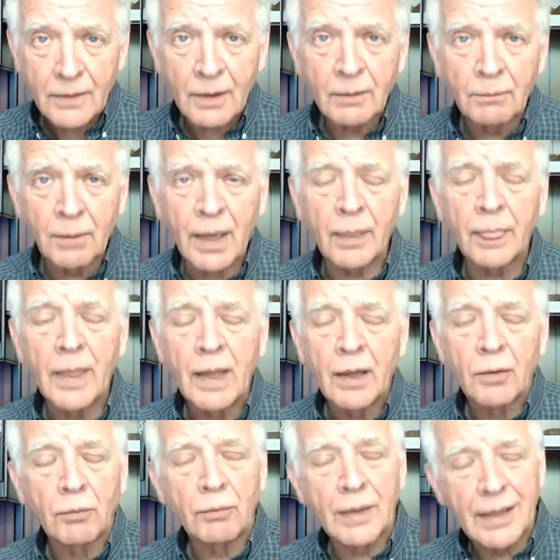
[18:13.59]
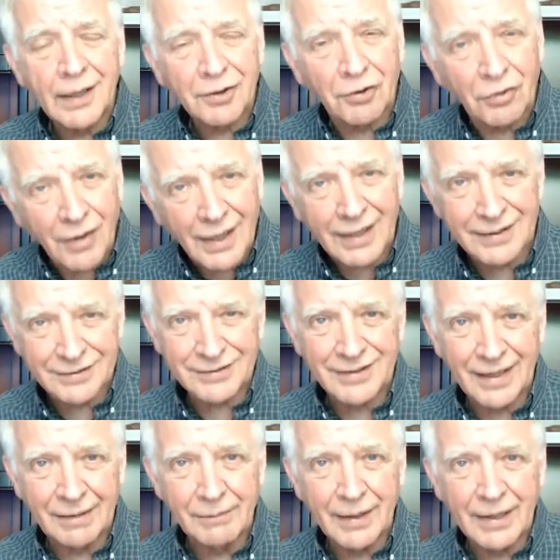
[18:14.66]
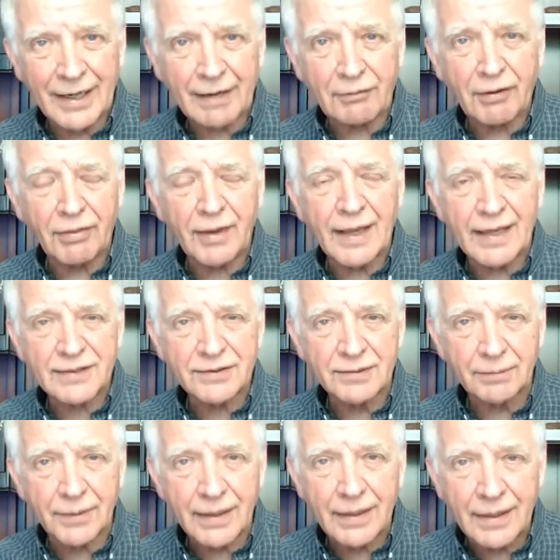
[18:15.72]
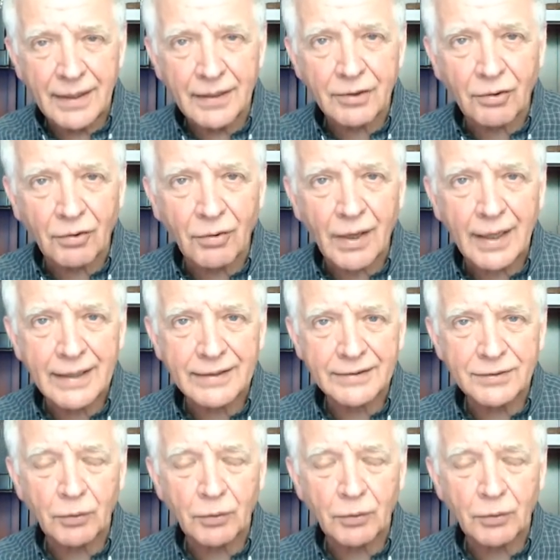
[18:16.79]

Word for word: But in Christ. Amen. Everything has to be in Christ.